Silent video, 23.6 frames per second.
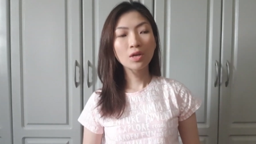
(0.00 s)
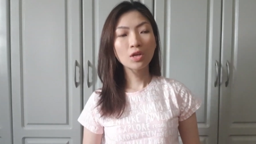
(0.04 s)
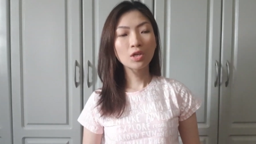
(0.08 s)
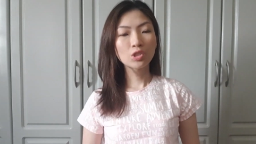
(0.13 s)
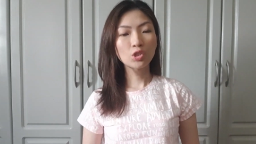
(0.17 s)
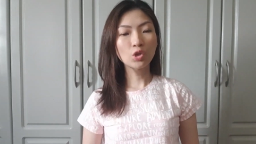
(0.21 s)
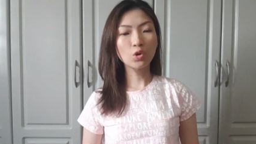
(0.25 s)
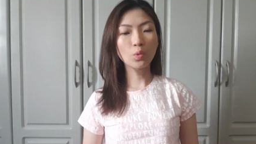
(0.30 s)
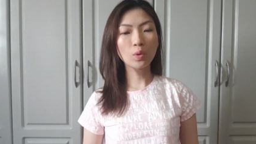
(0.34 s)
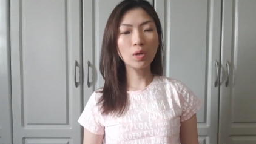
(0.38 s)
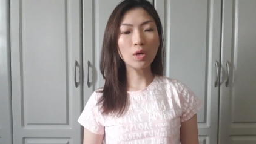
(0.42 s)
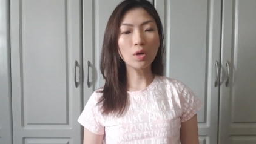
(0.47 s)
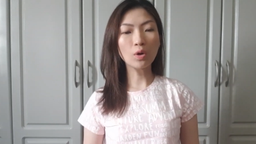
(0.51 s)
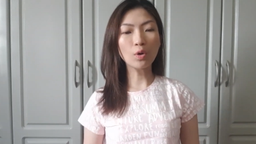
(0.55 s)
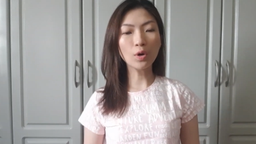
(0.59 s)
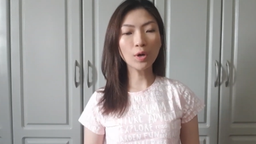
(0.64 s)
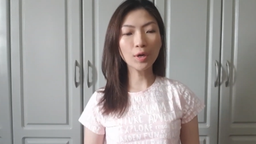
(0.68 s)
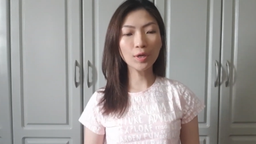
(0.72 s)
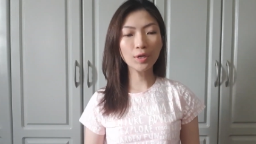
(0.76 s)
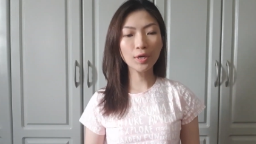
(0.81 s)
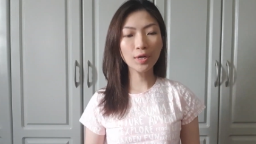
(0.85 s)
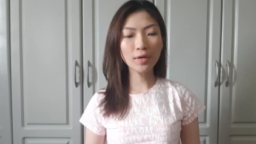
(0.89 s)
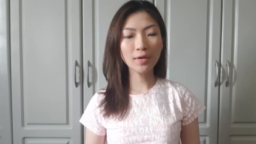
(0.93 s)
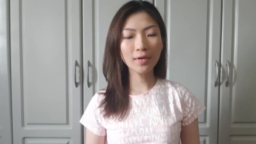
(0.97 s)
So we
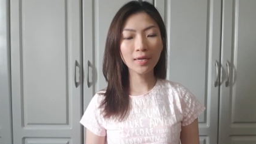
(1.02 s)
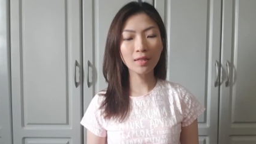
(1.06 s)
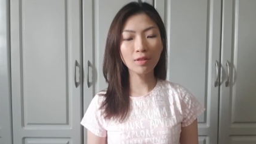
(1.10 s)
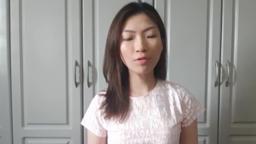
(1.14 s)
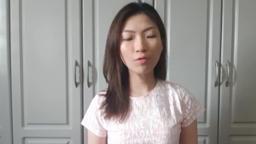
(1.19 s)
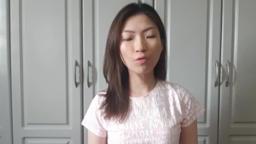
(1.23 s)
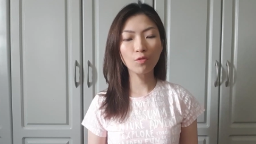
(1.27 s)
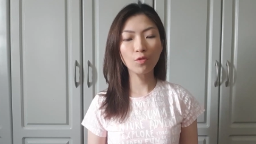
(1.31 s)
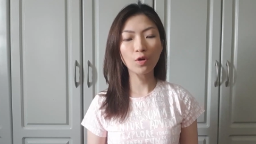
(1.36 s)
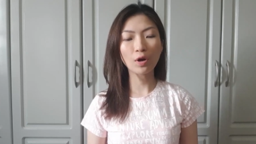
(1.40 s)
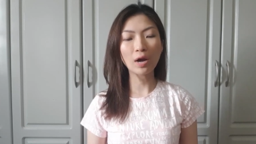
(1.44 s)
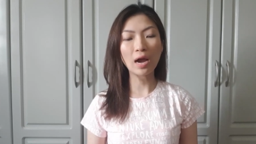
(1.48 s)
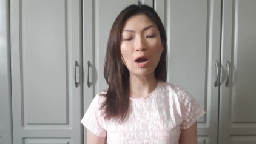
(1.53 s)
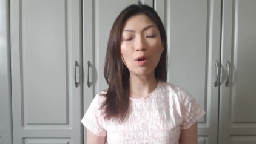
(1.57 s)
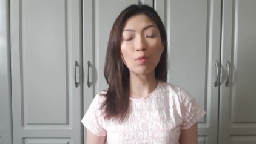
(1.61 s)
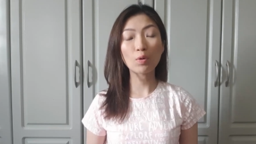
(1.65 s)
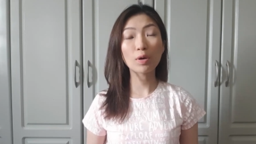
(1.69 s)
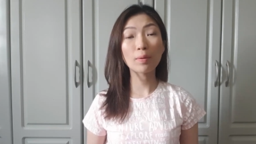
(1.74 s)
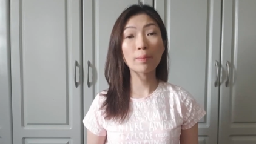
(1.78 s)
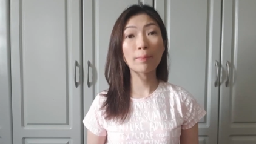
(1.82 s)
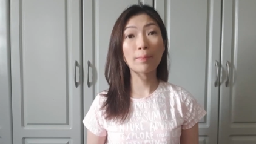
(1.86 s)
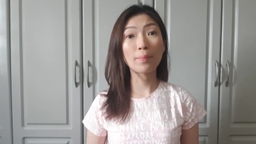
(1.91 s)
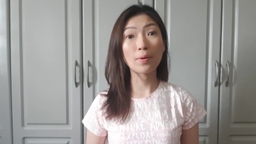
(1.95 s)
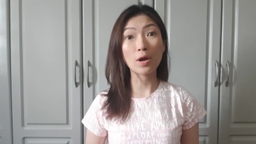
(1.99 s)
ordered it for
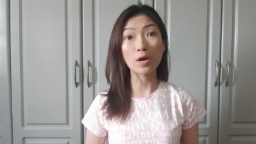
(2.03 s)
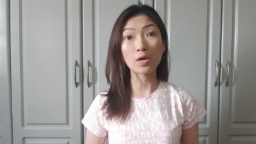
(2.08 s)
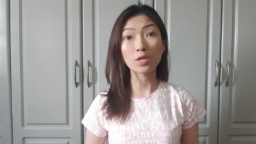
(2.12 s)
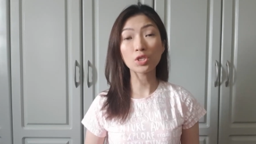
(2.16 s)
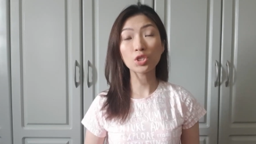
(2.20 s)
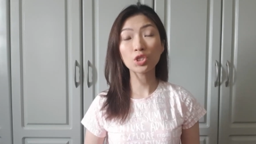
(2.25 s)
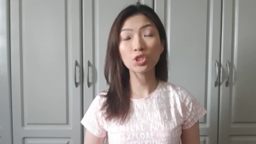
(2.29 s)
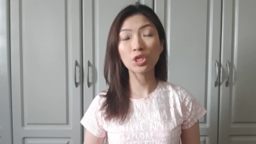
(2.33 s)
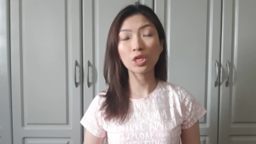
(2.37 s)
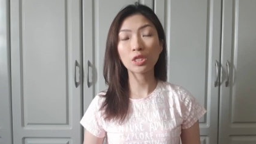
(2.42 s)
our brunch.